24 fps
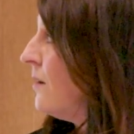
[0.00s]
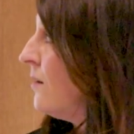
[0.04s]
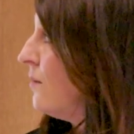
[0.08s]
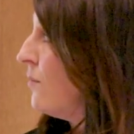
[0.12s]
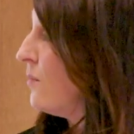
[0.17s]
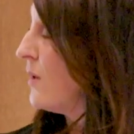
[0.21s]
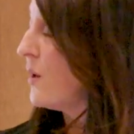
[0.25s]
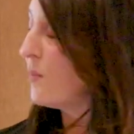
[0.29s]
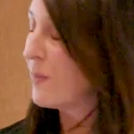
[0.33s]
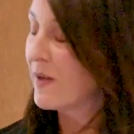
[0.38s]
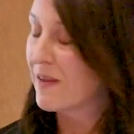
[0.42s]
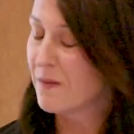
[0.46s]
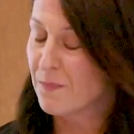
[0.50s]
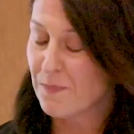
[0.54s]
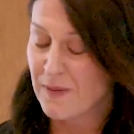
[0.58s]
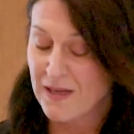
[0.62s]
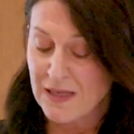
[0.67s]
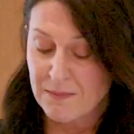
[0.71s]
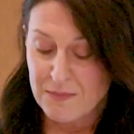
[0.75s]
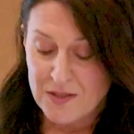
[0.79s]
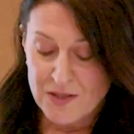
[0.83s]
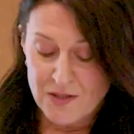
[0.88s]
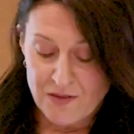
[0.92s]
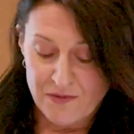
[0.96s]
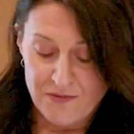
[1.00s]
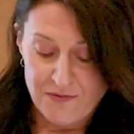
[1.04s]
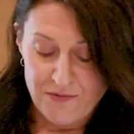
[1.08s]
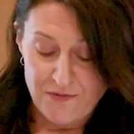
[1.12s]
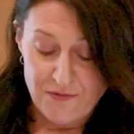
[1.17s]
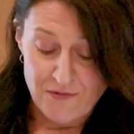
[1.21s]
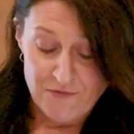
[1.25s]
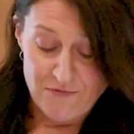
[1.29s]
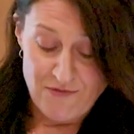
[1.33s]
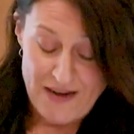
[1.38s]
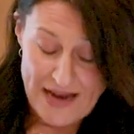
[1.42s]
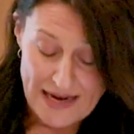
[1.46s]
Well, with the payment of
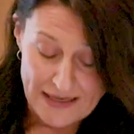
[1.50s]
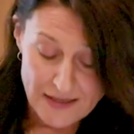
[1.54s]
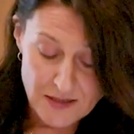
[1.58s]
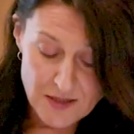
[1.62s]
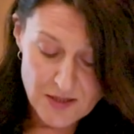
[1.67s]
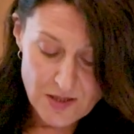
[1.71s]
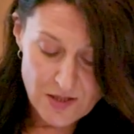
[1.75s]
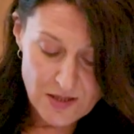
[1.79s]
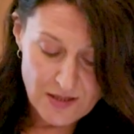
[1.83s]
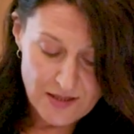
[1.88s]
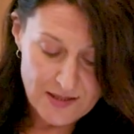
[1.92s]
rent